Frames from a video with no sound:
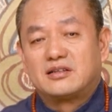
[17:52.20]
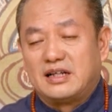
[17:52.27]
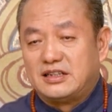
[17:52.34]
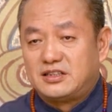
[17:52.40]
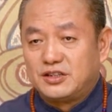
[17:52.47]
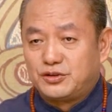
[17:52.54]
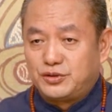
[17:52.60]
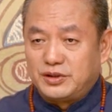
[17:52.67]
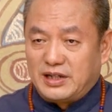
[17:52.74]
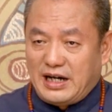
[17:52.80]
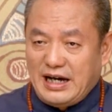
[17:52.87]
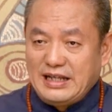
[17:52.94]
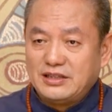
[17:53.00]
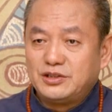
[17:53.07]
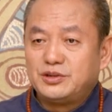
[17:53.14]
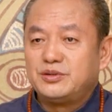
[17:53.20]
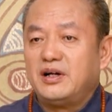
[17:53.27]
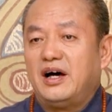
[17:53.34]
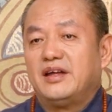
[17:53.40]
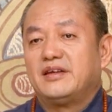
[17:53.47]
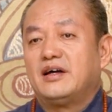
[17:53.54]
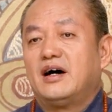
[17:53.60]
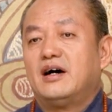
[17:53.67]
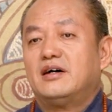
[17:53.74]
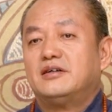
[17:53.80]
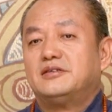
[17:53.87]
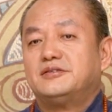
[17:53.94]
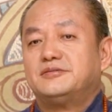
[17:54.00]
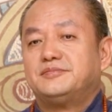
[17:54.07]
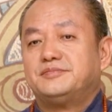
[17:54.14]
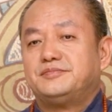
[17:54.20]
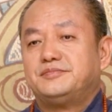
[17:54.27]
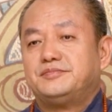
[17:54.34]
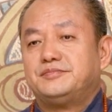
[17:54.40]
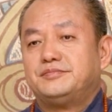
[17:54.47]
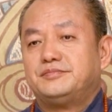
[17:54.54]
Such growth is the safest.